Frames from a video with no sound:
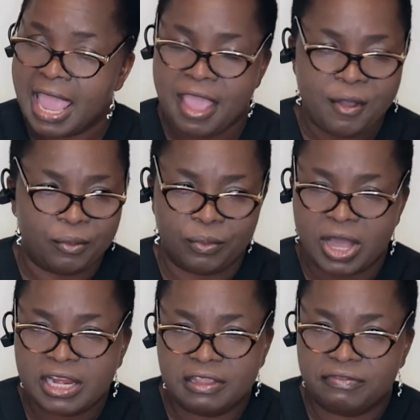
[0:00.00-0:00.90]

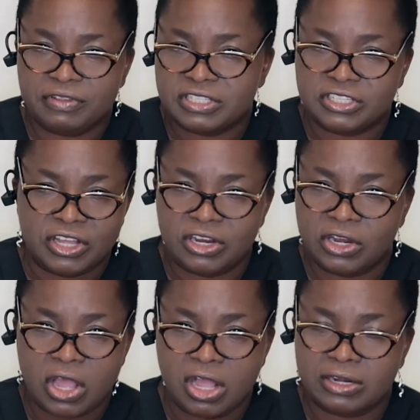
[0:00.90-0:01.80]
What if it's not
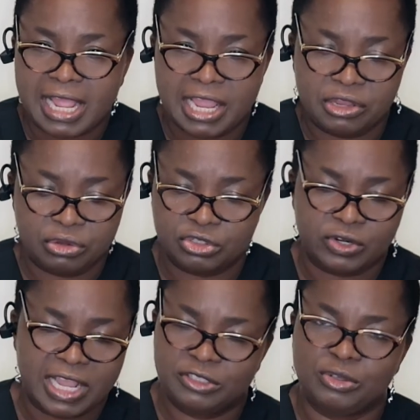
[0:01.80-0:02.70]
locked and you
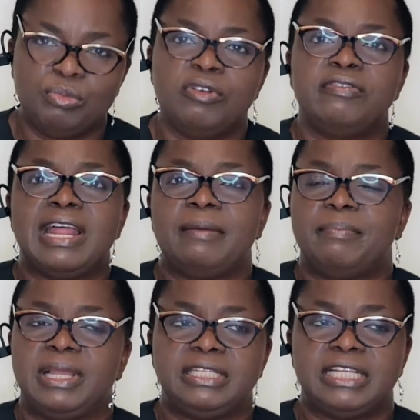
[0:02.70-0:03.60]
try to move that
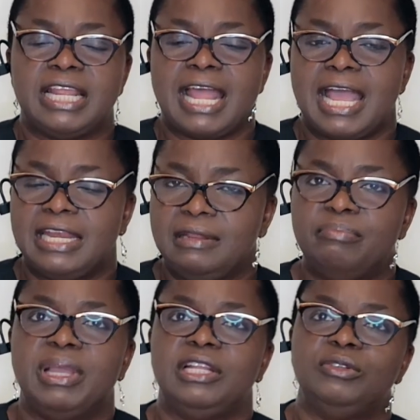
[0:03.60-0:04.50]
patient and the
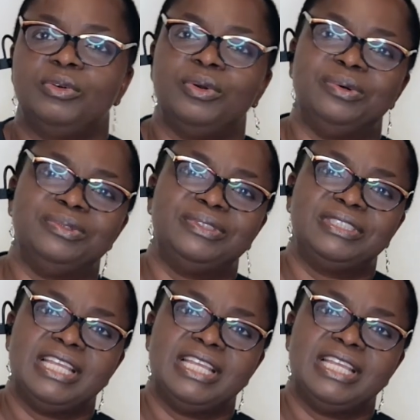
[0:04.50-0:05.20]
bed rolls?